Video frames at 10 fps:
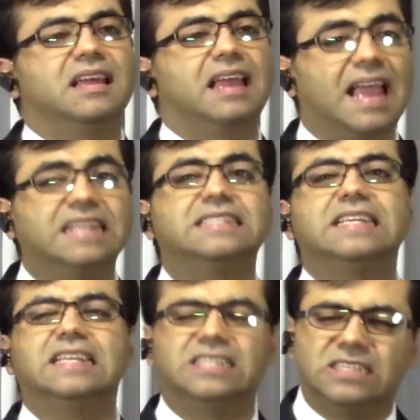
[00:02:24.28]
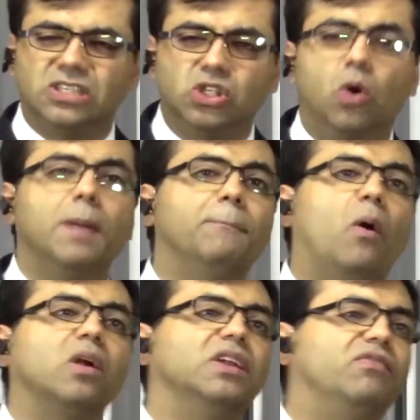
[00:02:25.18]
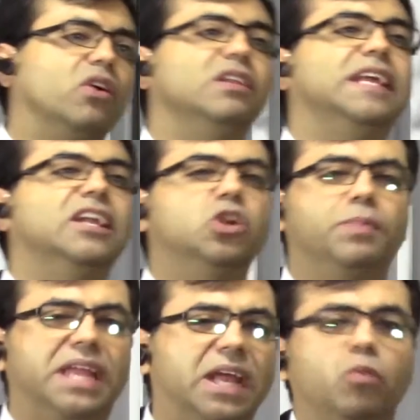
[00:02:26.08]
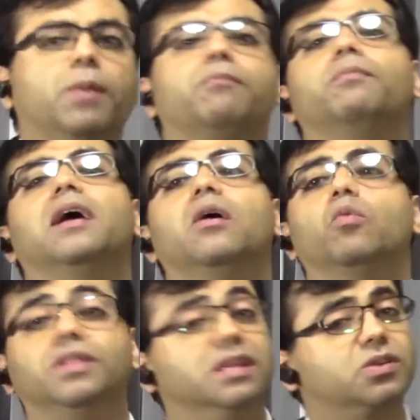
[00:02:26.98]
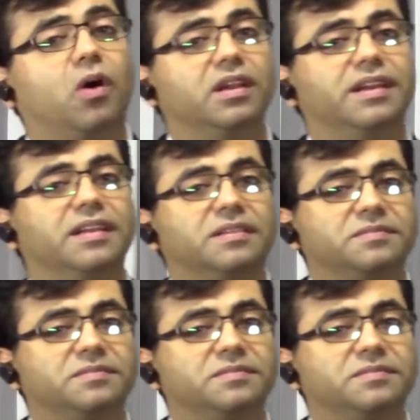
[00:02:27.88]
Hence, it's so important for a leader to be equipped with this quality.